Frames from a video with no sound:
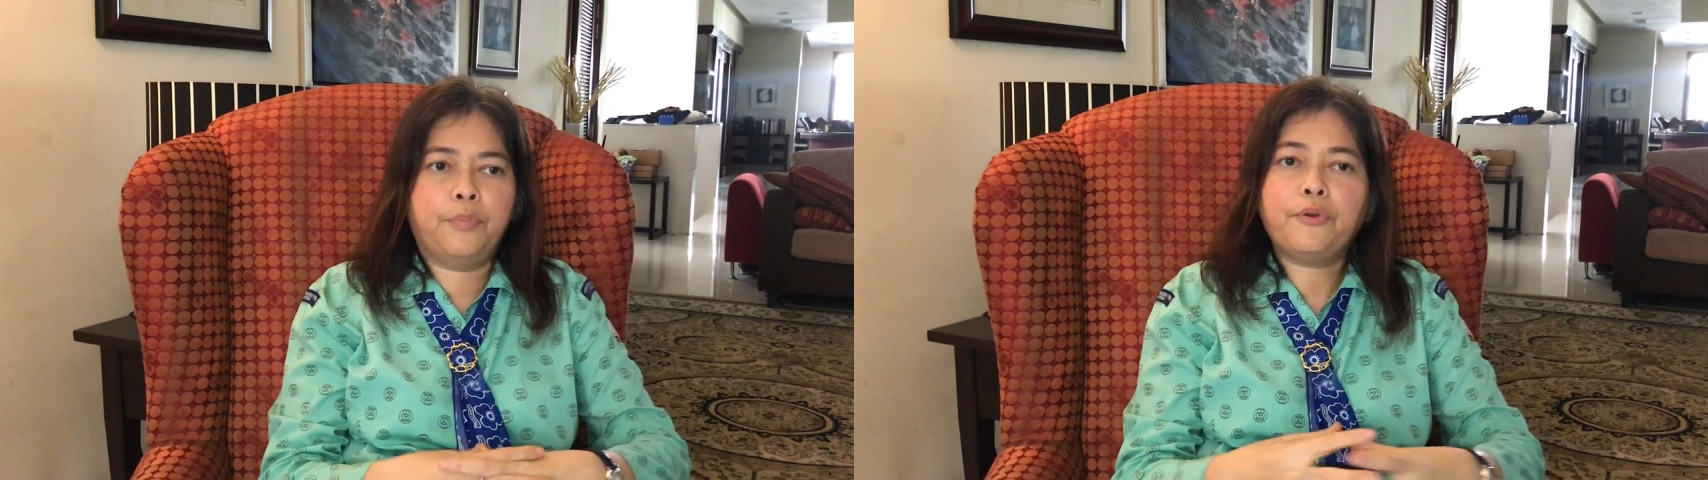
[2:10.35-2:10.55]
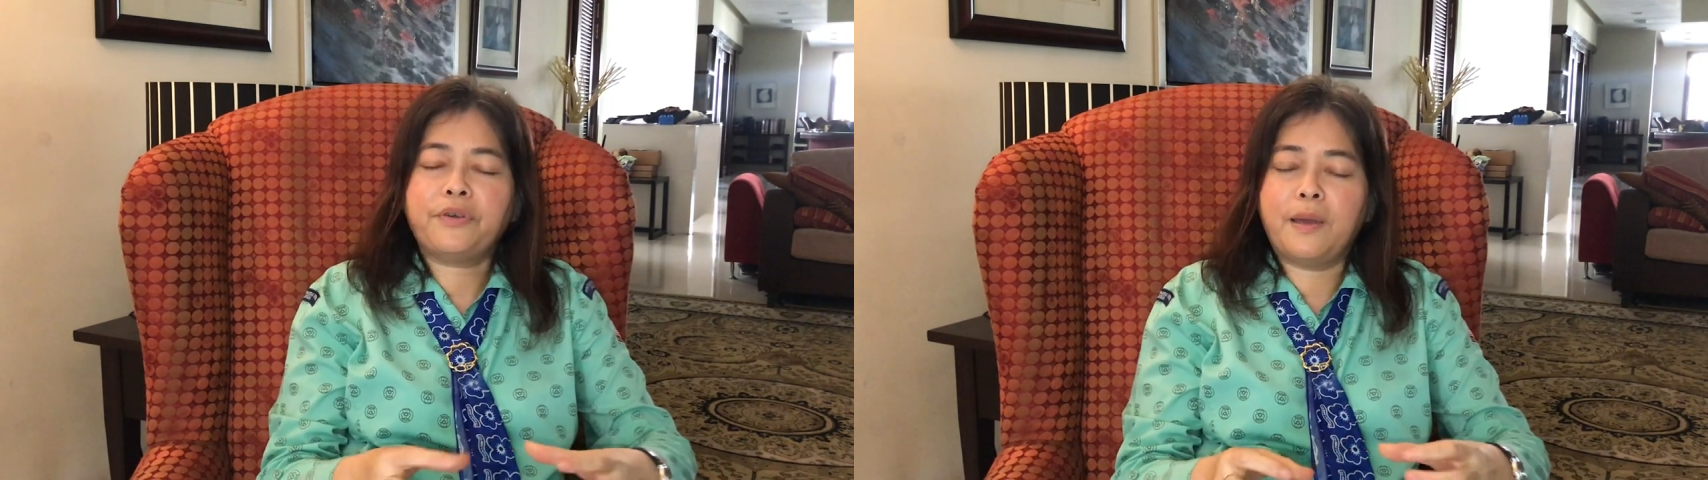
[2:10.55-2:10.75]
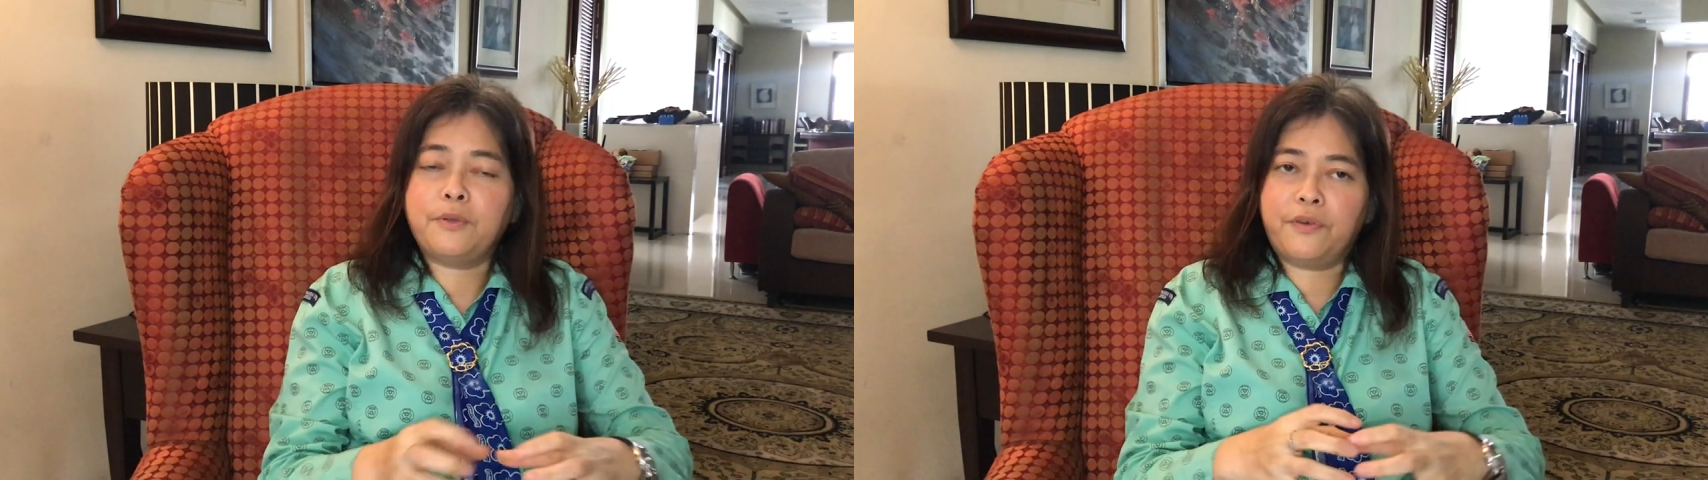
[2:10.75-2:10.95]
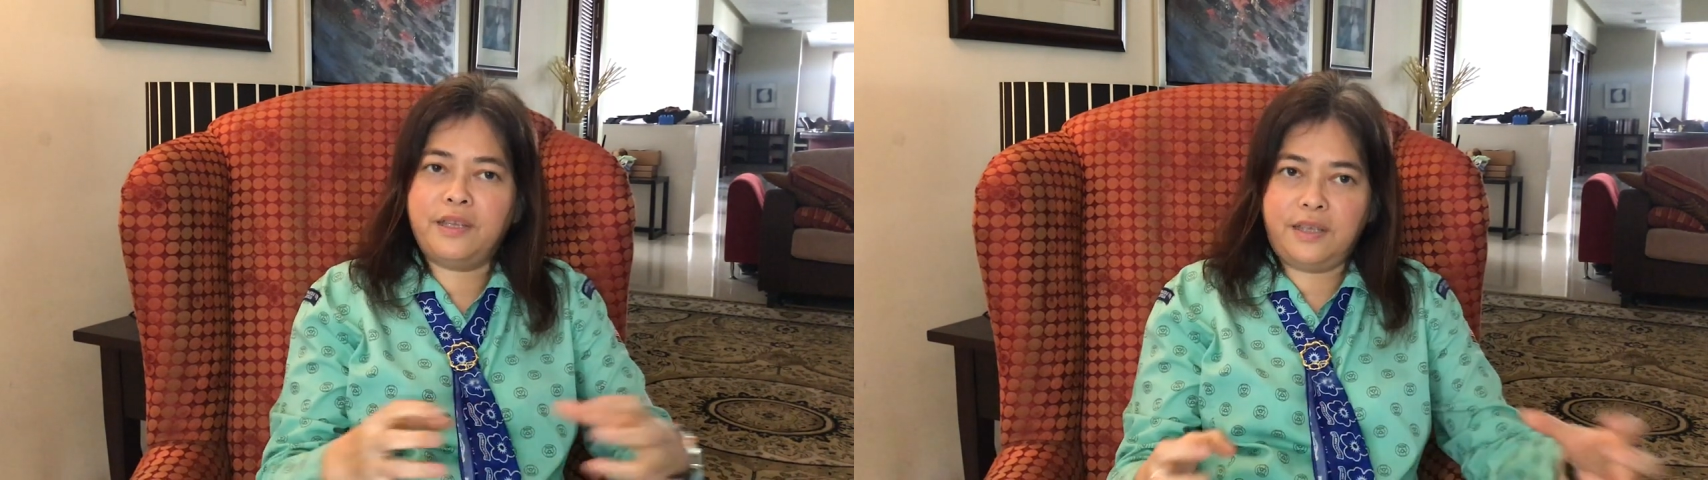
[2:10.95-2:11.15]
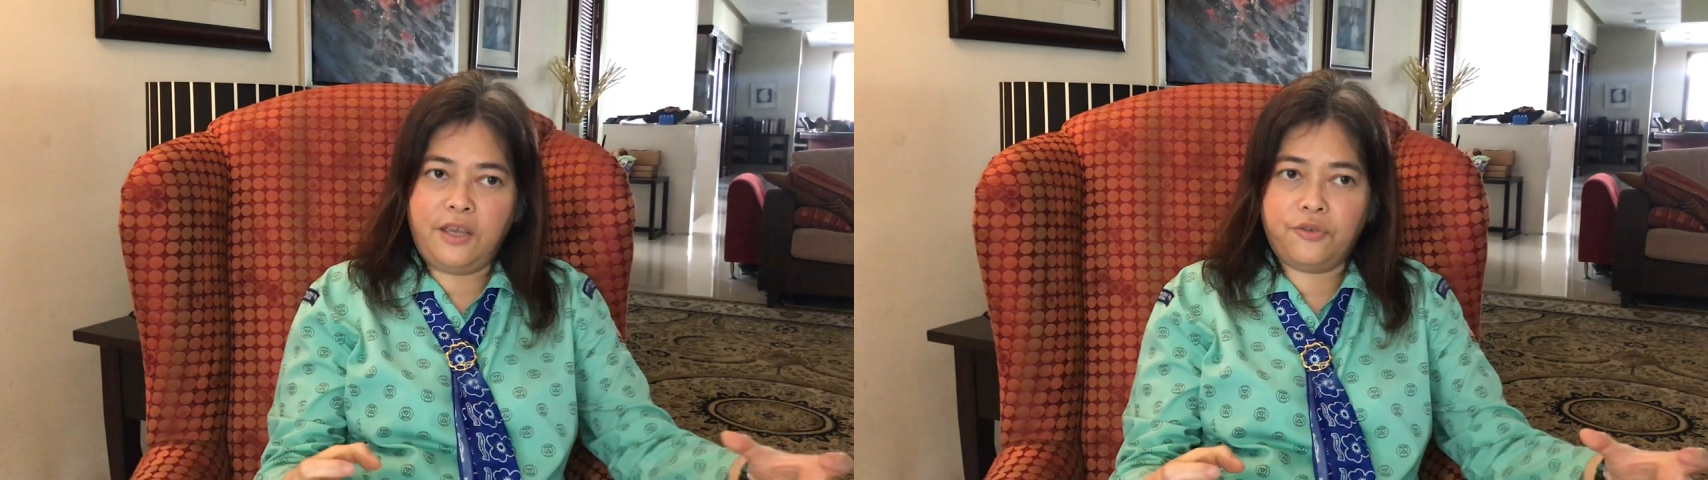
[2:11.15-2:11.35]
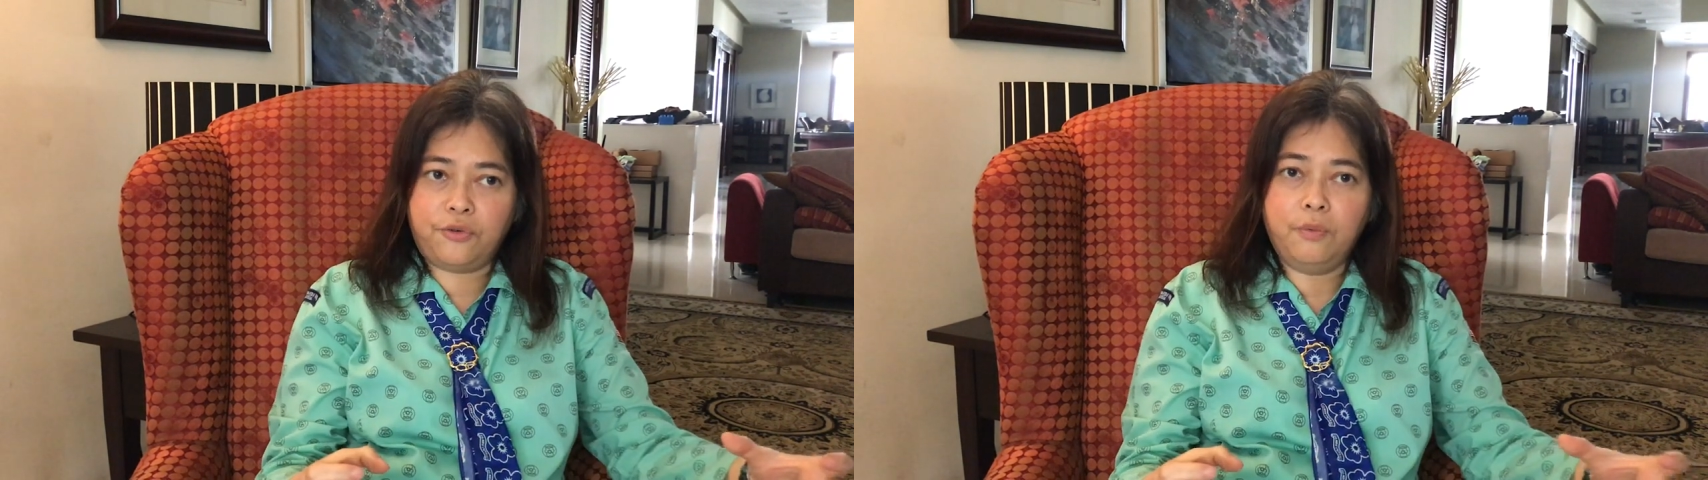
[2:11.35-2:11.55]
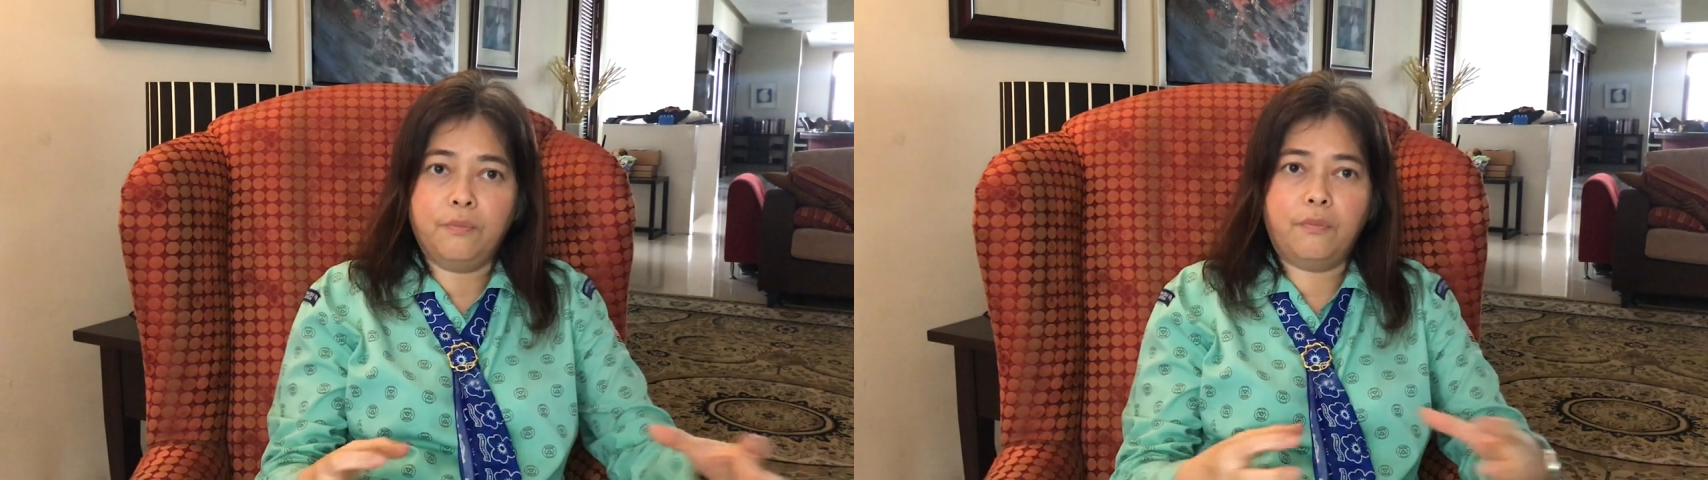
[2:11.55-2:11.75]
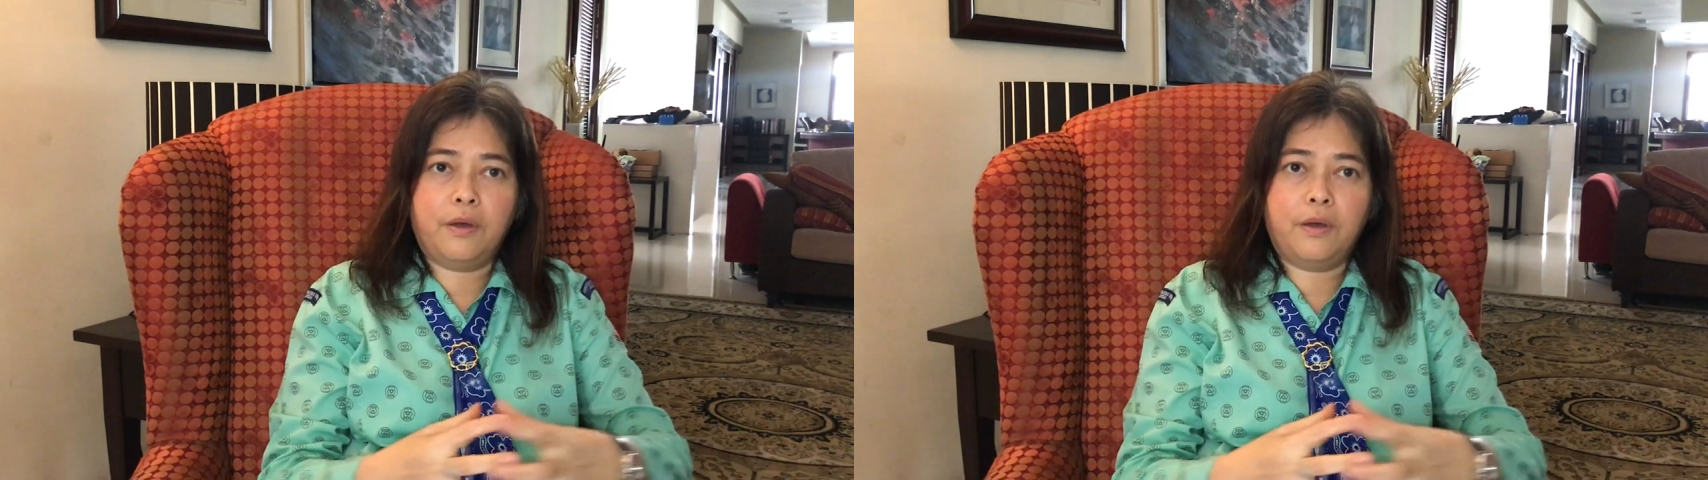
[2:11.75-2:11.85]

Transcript: programs for this age group,